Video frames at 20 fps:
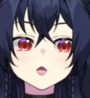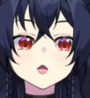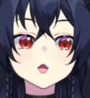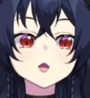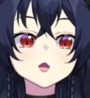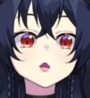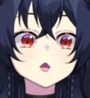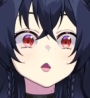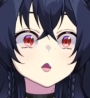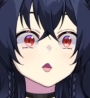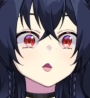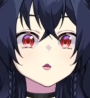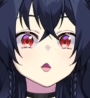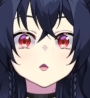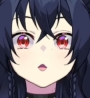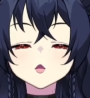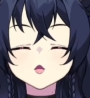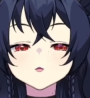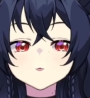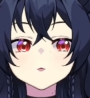Yeah, way more than
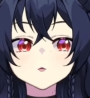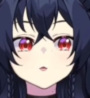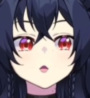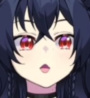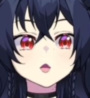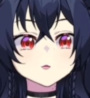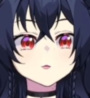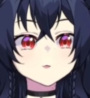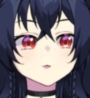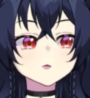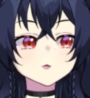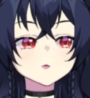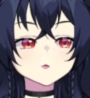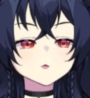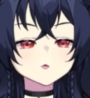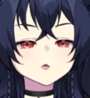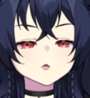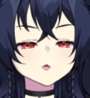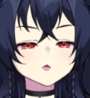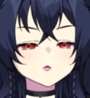you'd think that they
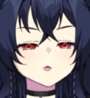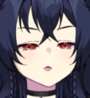would.